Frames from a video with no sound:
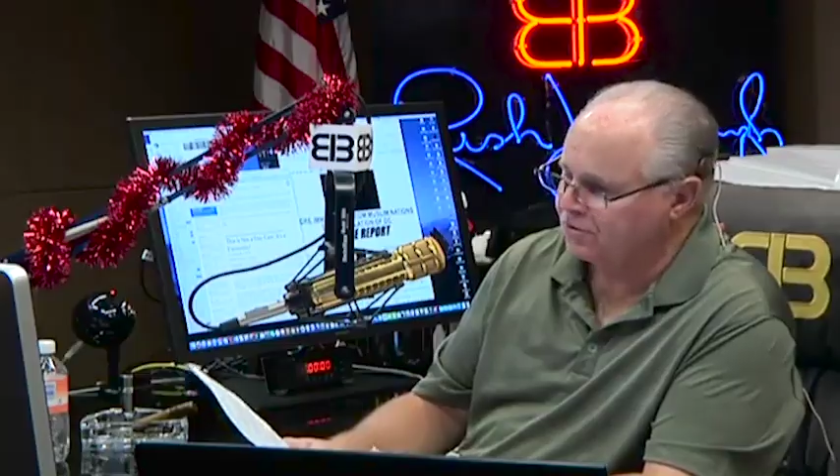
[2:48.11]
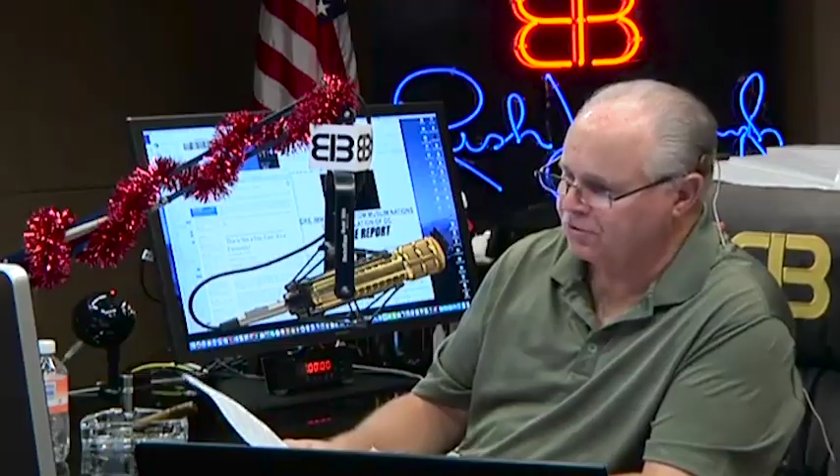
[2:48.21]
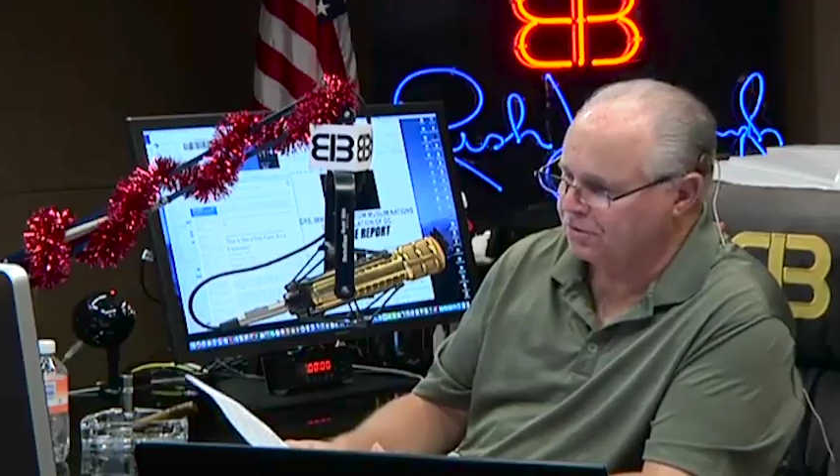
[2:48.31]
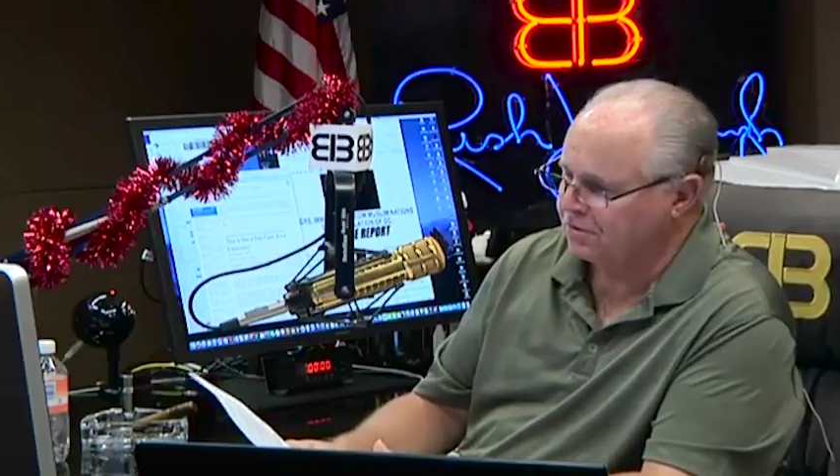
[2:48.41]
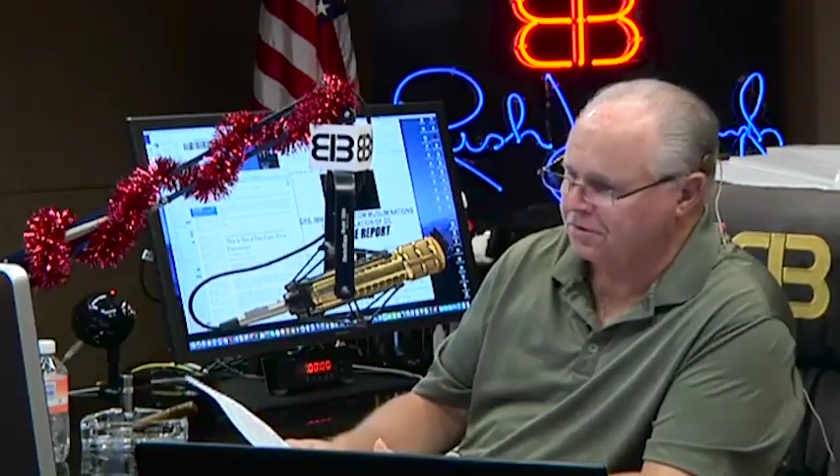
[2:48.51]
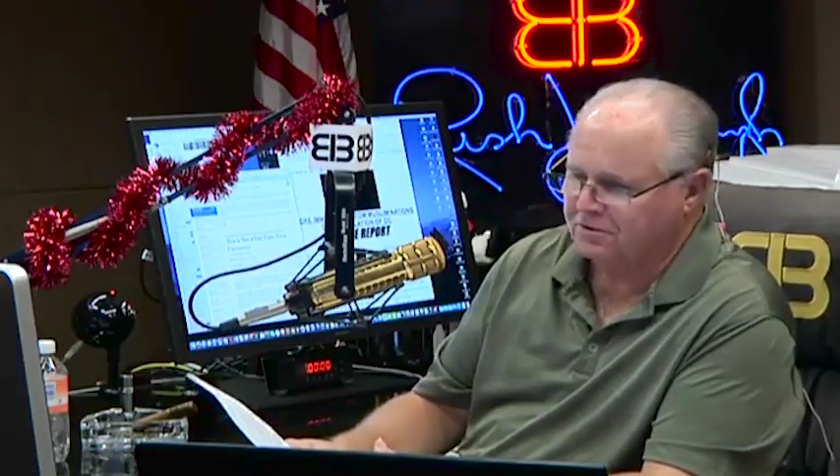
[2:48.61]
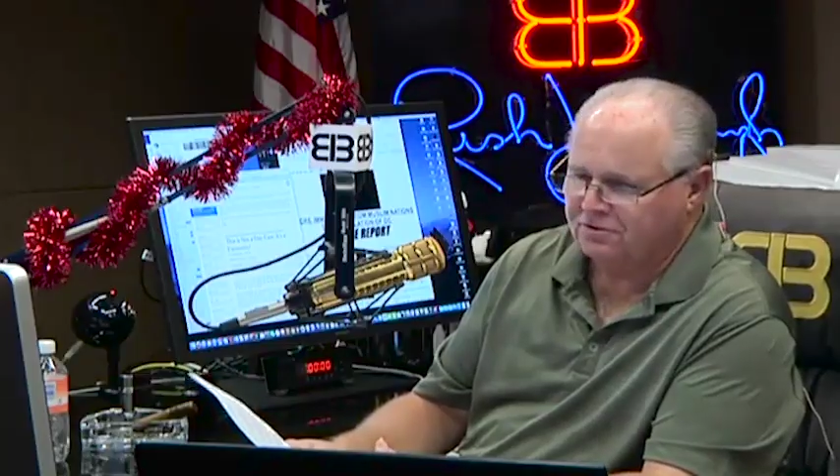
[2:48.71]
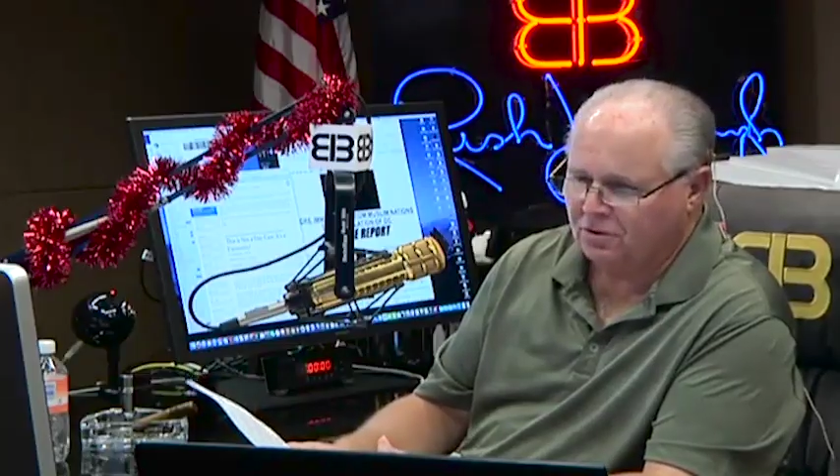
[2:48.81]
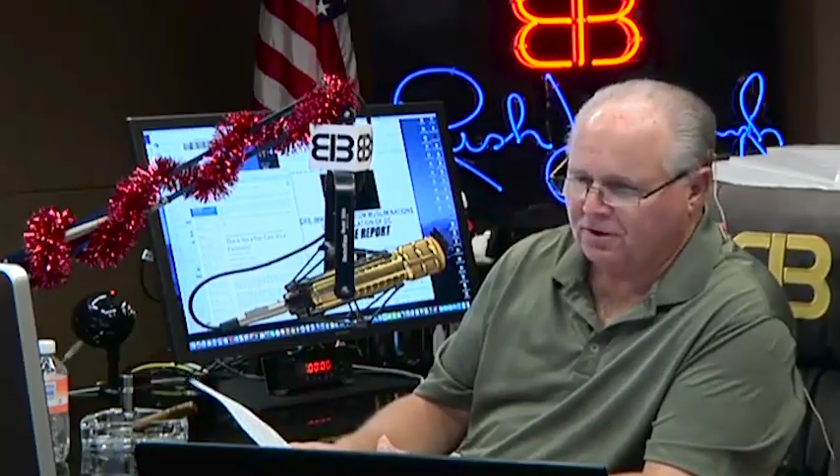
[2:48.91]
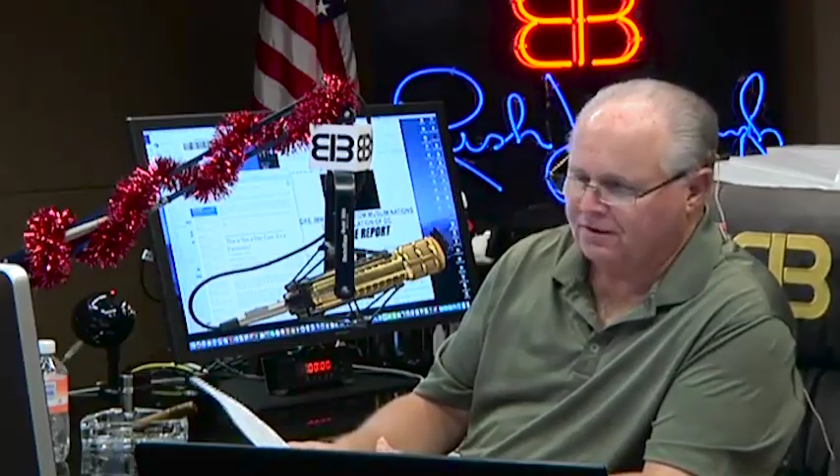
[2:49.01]
truth of the
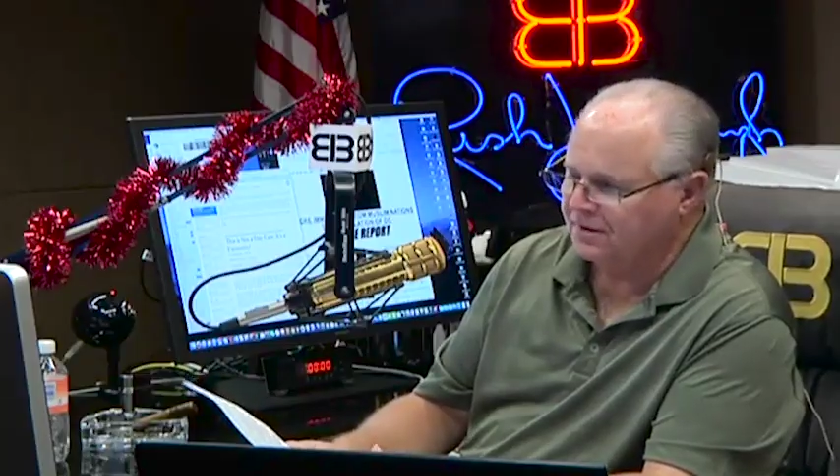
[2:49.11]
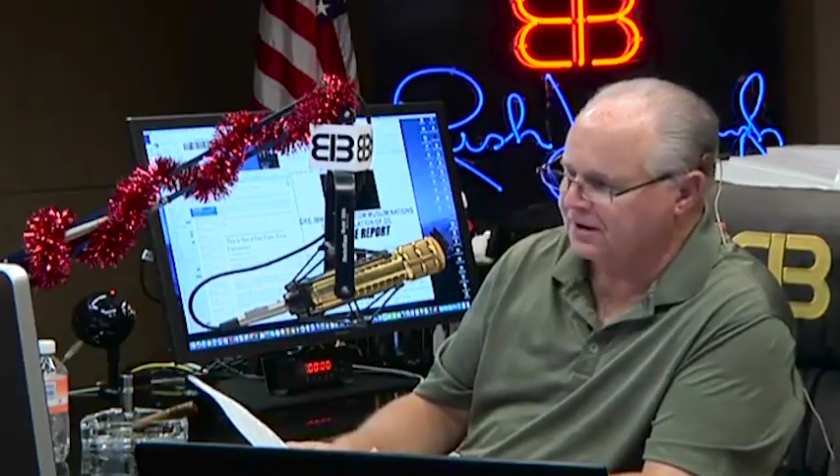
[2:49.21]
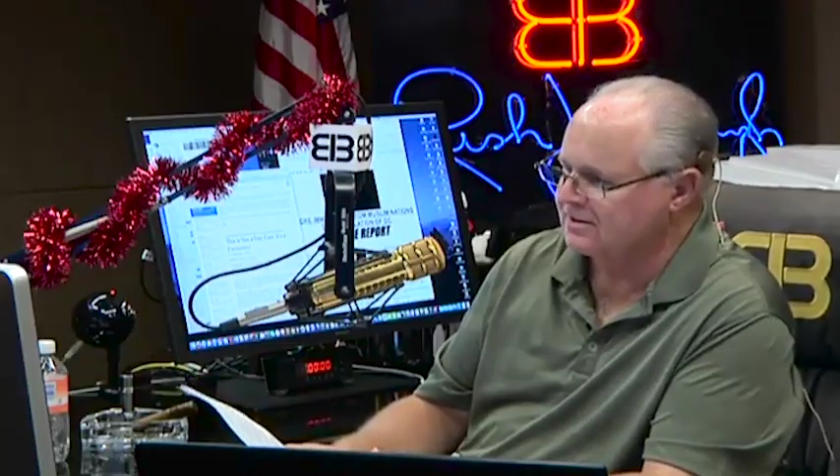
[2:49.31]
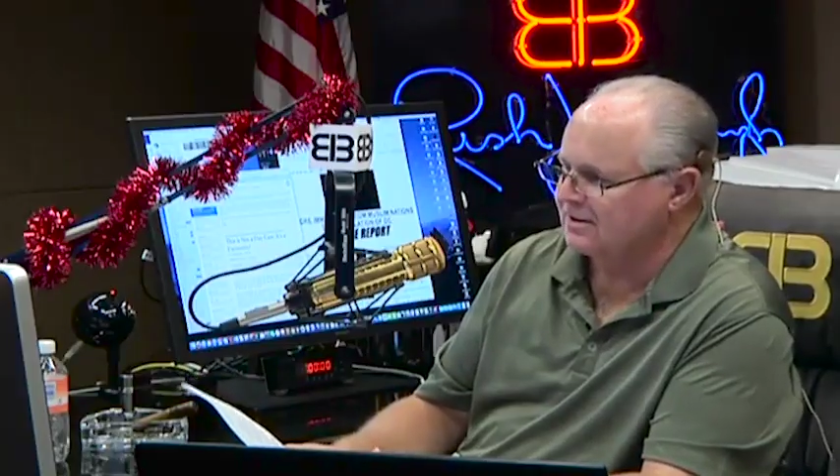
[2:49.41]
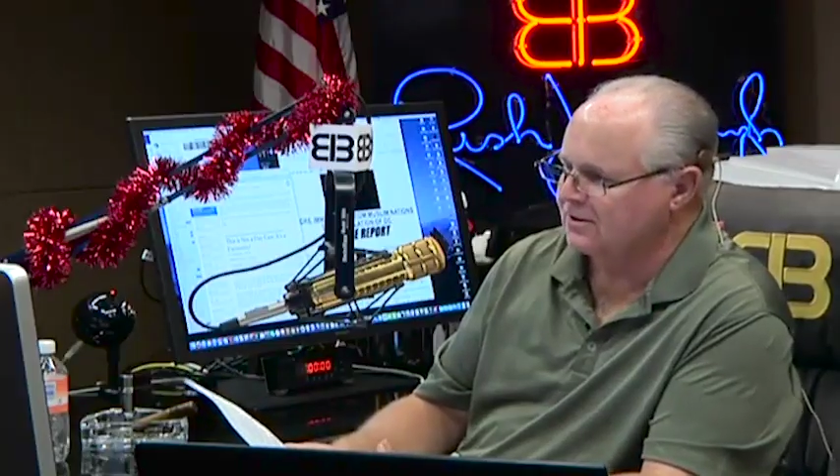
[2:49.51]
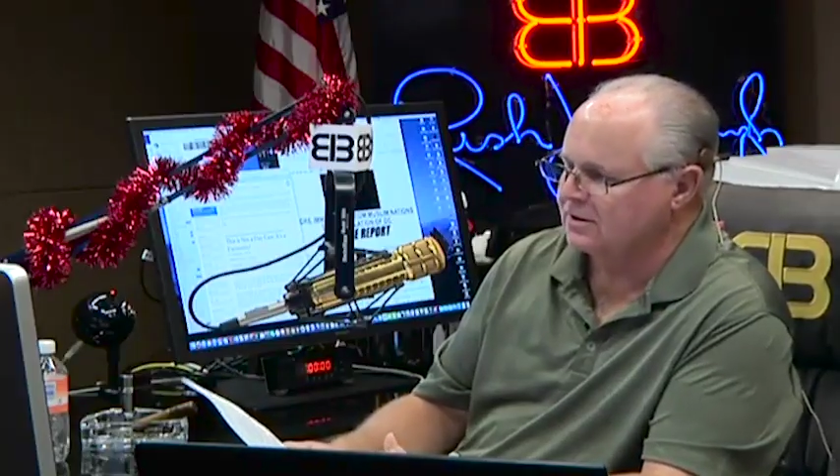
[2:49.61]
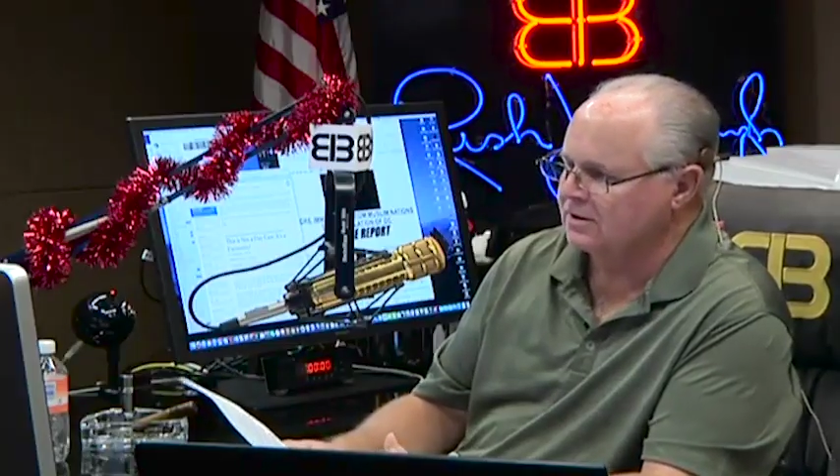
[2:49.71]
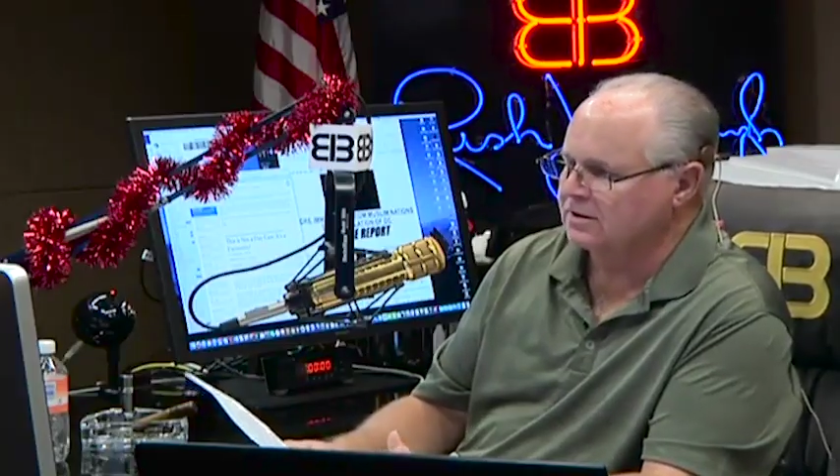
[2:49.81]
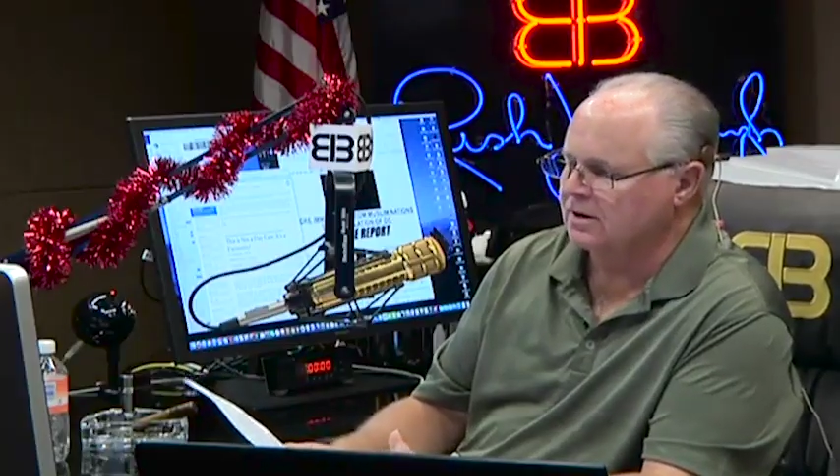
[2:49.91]
story of Thanksgiving that